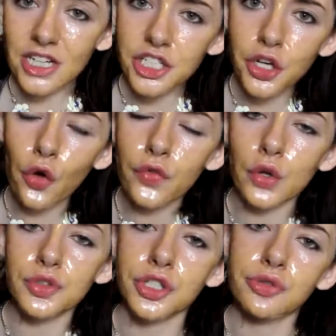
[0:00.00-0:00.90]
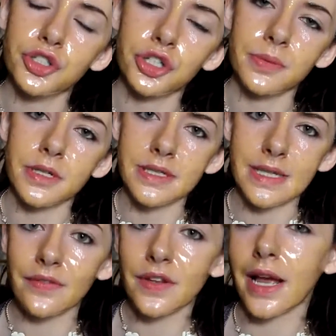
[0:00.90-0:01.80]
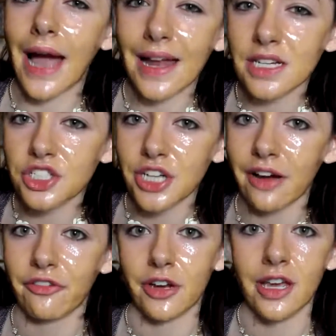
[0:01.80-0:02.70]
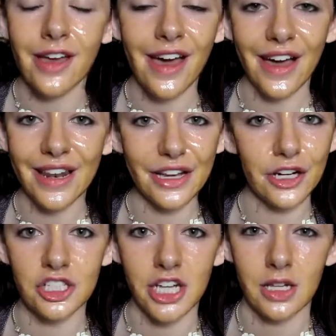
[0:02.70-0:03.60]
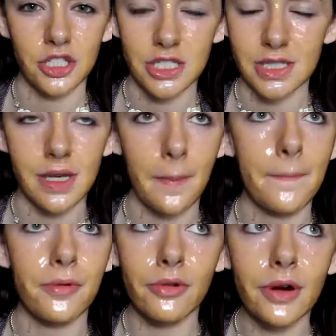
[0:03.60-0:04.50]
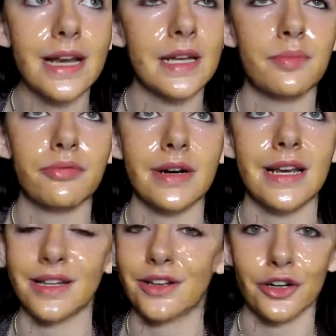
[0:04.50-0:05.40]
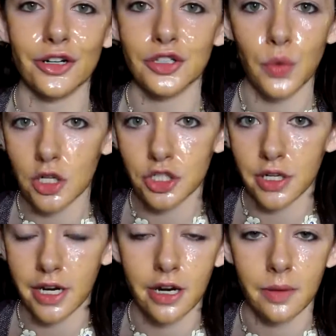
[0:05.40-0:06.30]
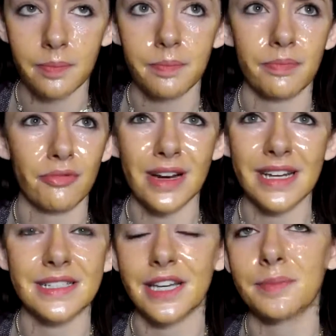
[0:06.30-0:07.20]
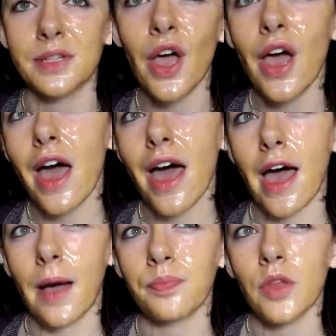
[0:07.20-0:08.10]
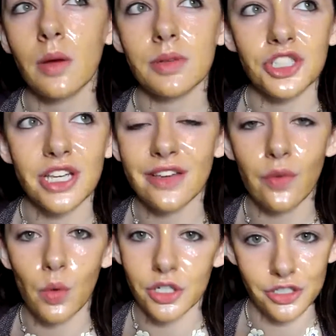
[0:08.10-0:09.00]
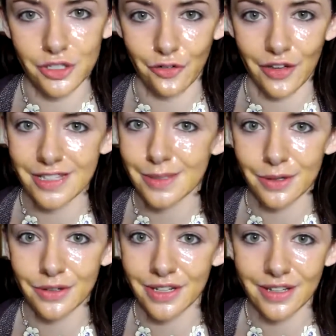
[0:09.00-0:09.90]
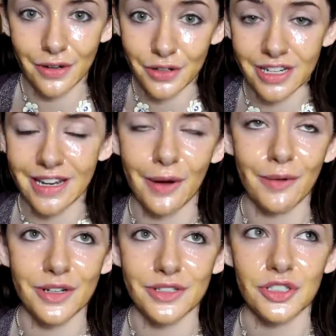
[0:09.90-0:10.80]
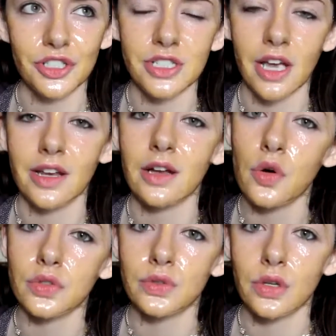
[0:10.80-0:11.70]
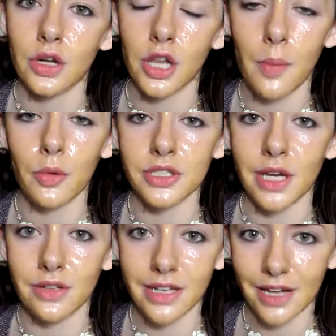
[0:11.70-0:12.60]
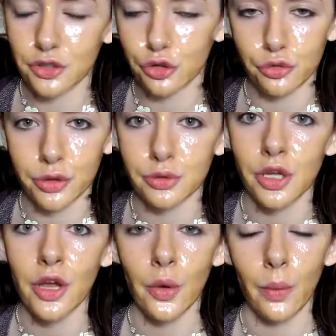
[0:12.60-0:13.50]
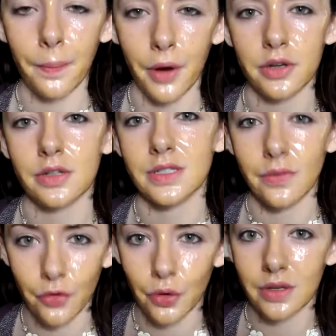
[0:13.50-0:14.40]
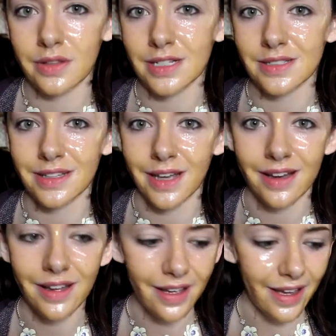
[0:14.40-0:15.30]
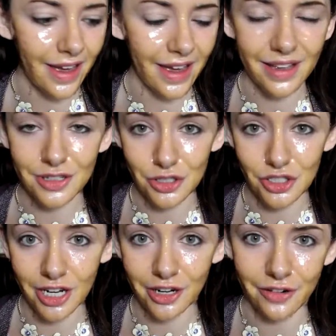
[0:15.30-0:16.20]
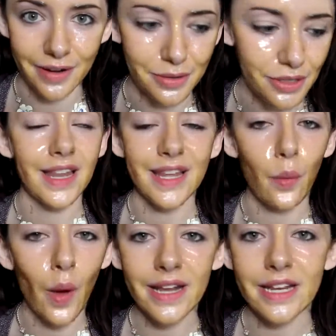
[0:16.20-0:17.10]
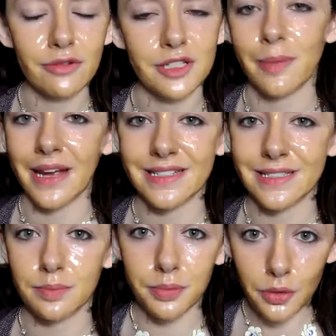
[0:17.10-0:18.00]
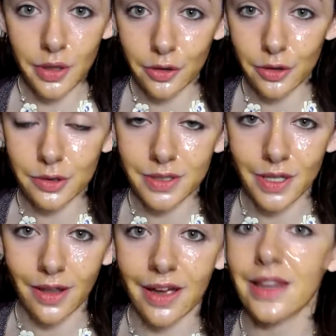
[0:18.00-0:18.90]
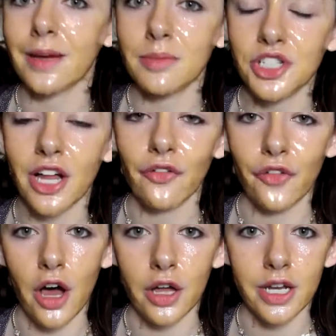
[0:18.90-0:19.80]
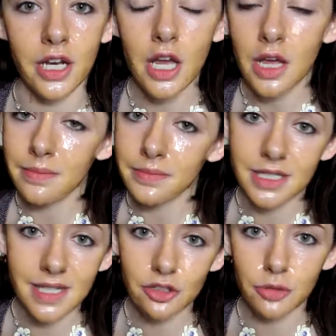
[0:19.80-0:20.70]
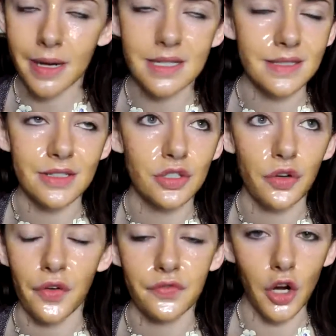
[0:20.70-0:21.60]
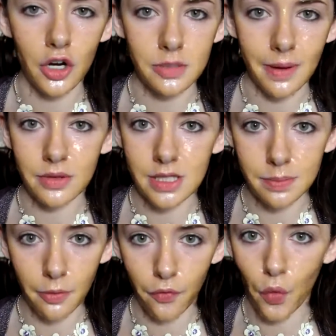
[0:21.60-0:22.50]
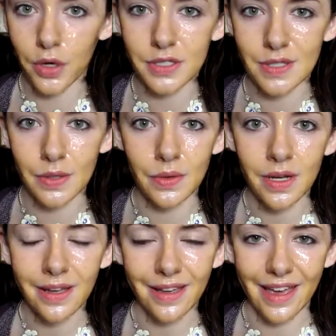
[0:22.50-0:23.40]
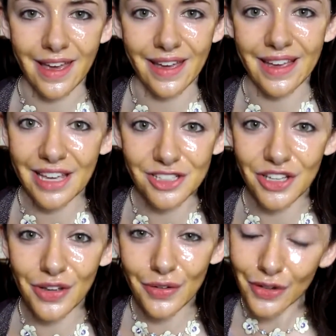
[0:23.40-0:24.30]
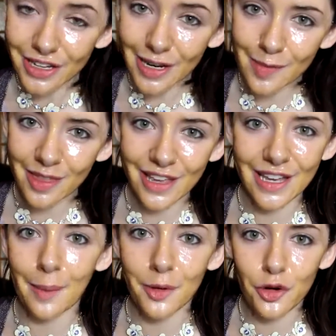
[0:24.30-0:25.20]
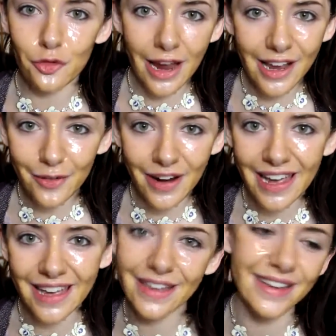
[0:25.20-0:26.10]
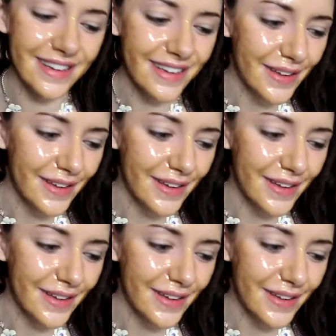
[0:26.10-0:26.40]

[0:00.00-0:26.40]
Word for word: I actually know of loads of YouTubers, even like Annie Jaffrey, uh, link her channel. She's a brilliant, brilliant girl to watch on here brilliant tips. Um, but she even washes her face with honey, honey now because she's kind of going a lot more down the natural route with products and food and things like that. Uh, you should check her out. And like widely respected beauty gurus online like Michelle Phan and Cassandra Bankson and stuff have talked about this before. So uh, in case you're looking at me thinking I'm cray cray,